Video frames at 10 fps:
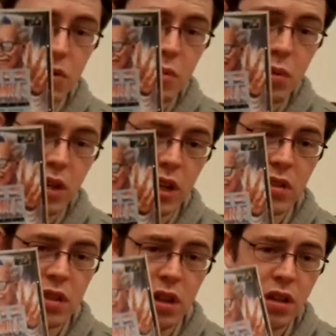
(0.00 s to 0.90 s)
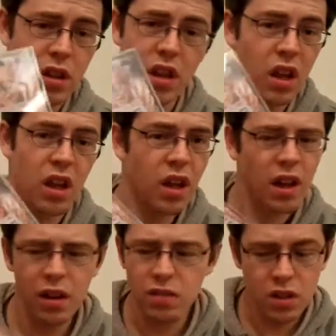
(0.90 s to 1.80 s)
you were to put it outside.
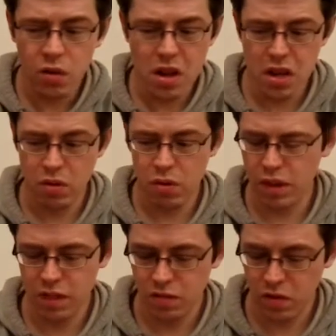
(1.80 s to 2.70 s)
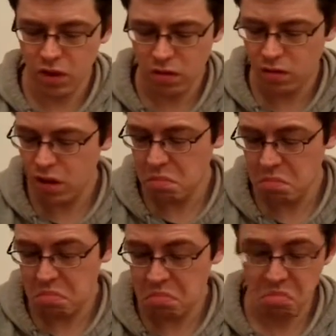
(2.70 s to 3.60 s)
I've no idea what that's for.
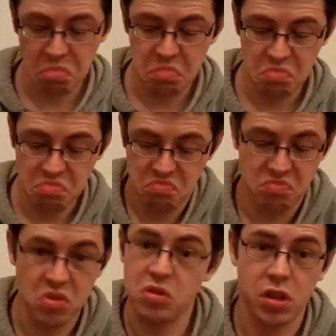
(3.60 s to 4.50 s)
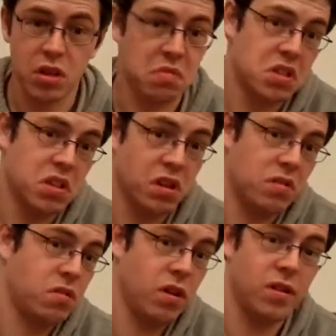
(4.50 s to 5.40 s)
Okay, it's in
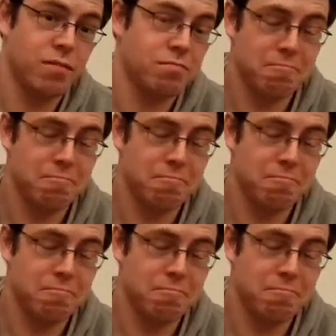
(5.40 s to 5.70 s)
it, great.